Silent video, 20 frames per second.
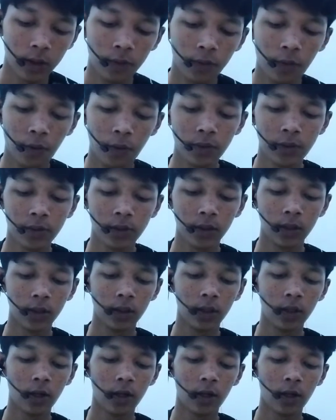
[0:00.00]
40
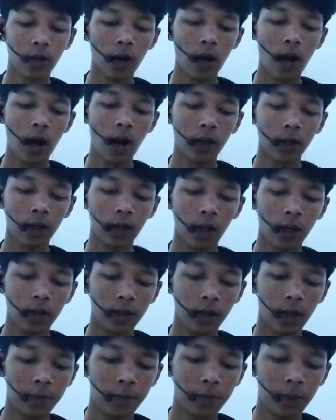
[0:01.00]
year high
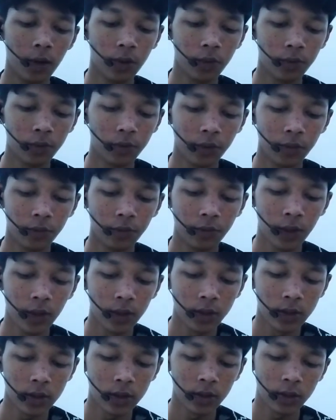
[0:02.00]
and above the
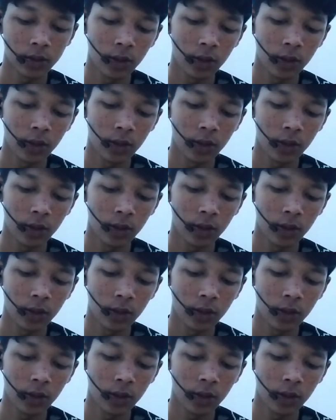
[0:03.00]
Fed's